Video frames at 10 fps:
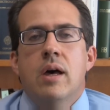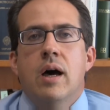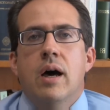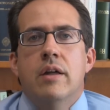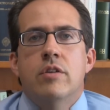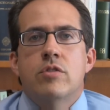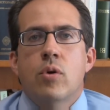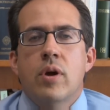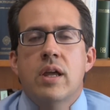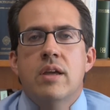and uh,
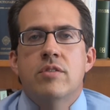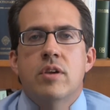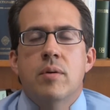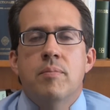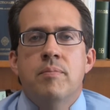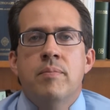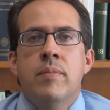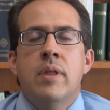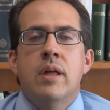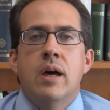Nestorianism
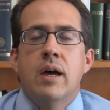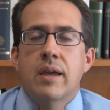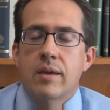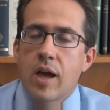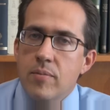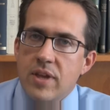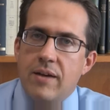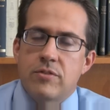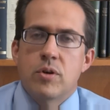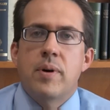uh, comes
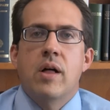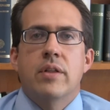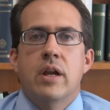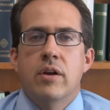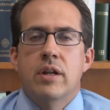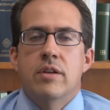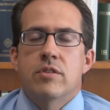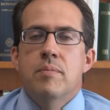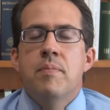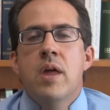after
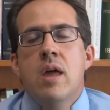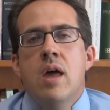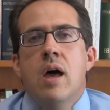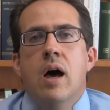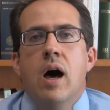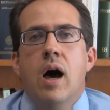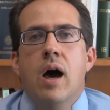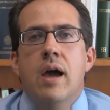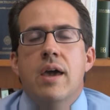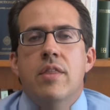Apollinarianism,
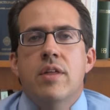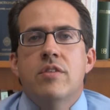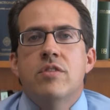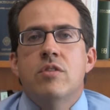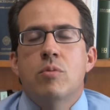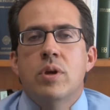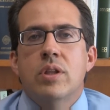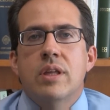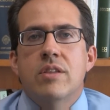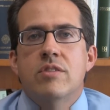uh, and this is
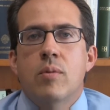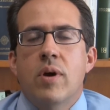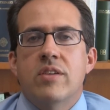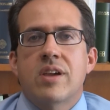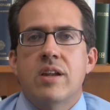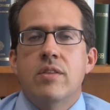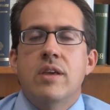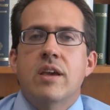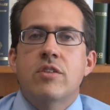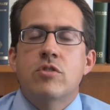really, in some ways, kind of
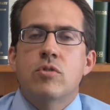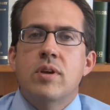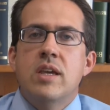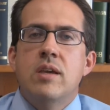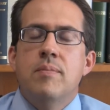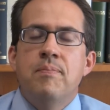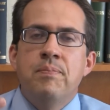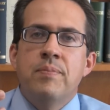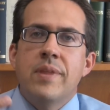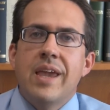the extreme
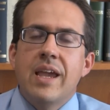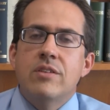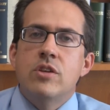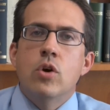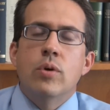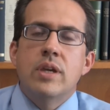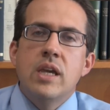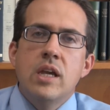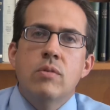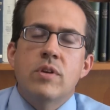
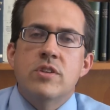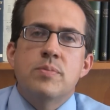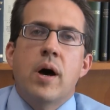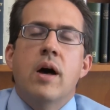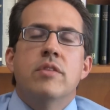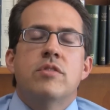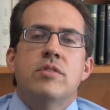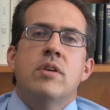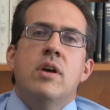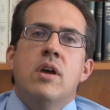Antiochene response